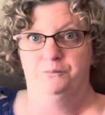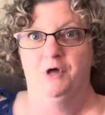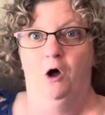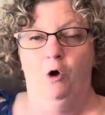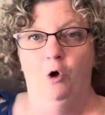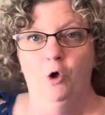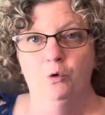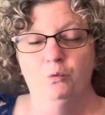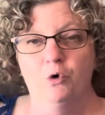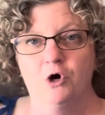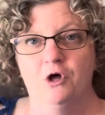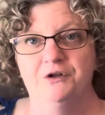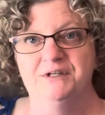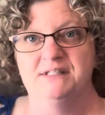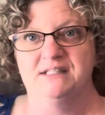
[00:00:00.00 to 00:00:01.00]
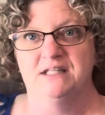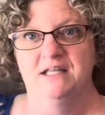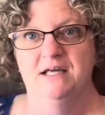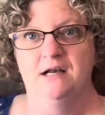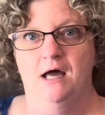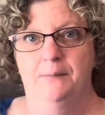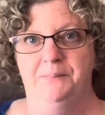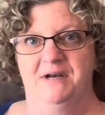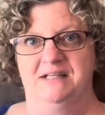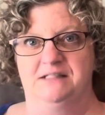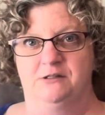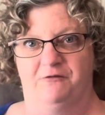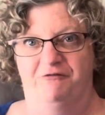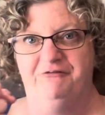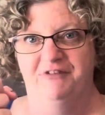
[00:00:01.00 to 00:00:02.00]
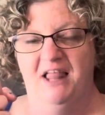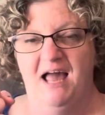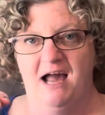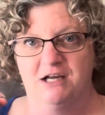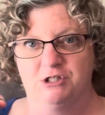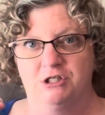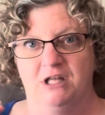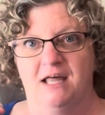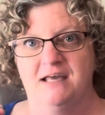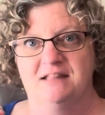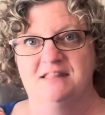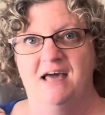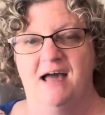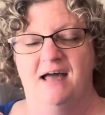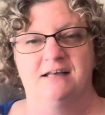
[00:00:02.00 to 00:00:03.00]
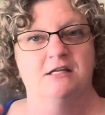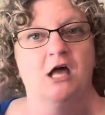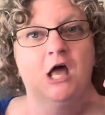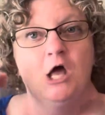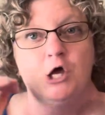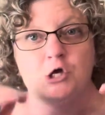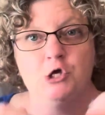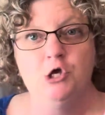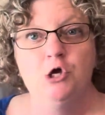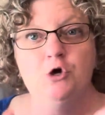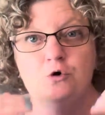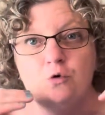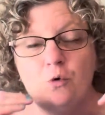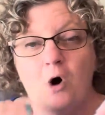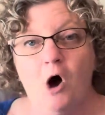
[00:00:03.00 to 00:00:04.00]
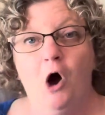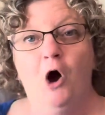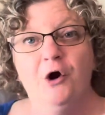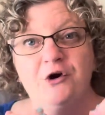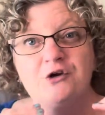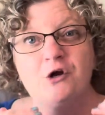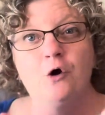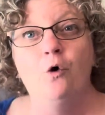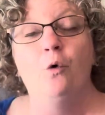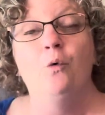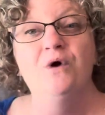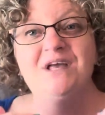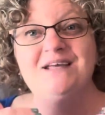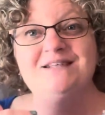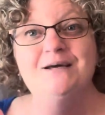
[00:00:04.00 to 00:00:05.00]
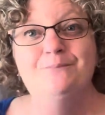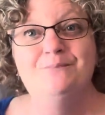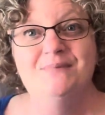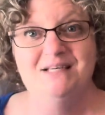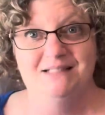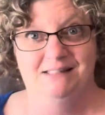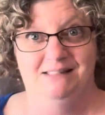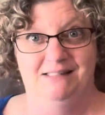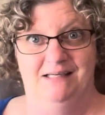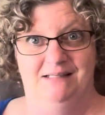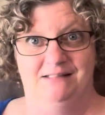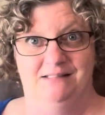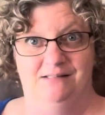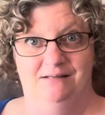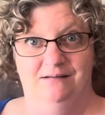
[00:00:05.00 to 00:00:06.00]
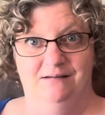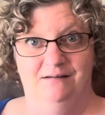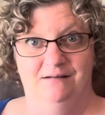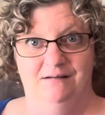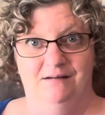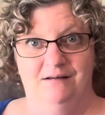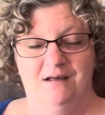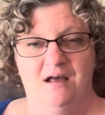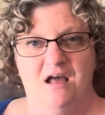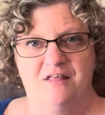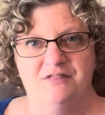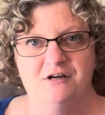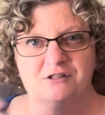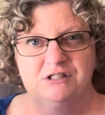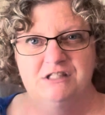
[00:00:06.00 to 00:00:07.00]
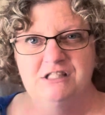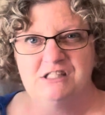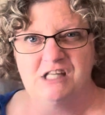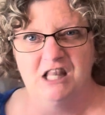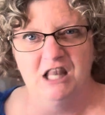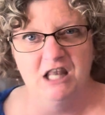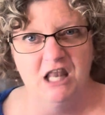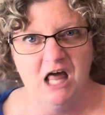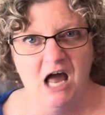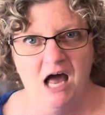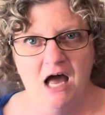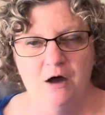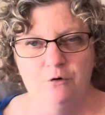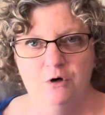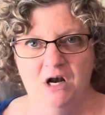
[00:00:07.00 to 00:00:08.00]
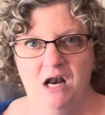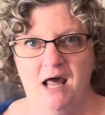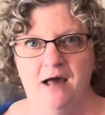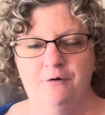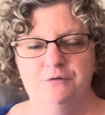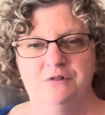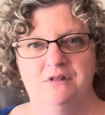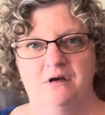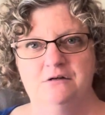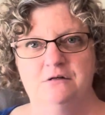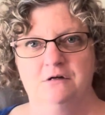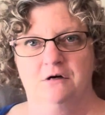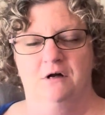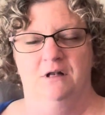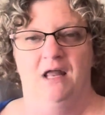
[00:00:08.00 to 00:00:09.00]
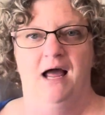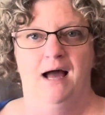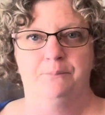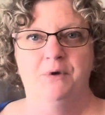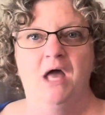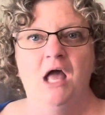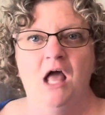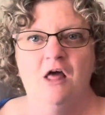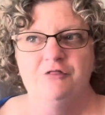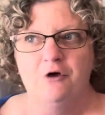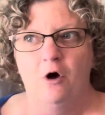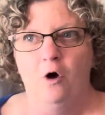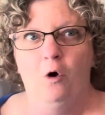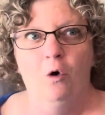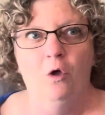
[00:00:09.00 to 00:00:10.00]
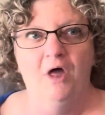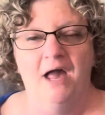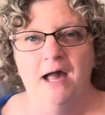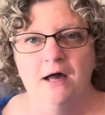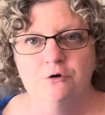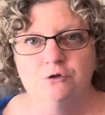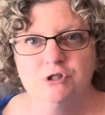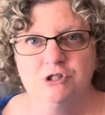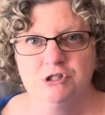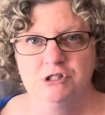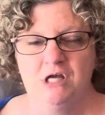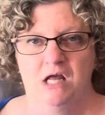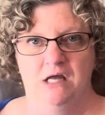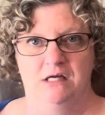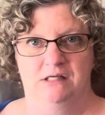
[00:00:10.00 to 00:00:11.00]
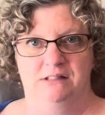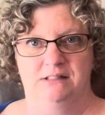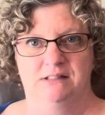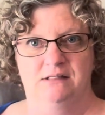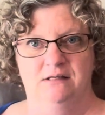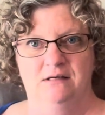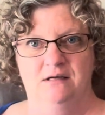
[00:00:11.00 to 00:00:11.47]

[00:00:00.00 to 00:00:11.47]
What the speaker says: the whole world is lit up and it's a flash like that. You aren't going to miss it. There's this loud, loud thunderclap. The whole house shakes.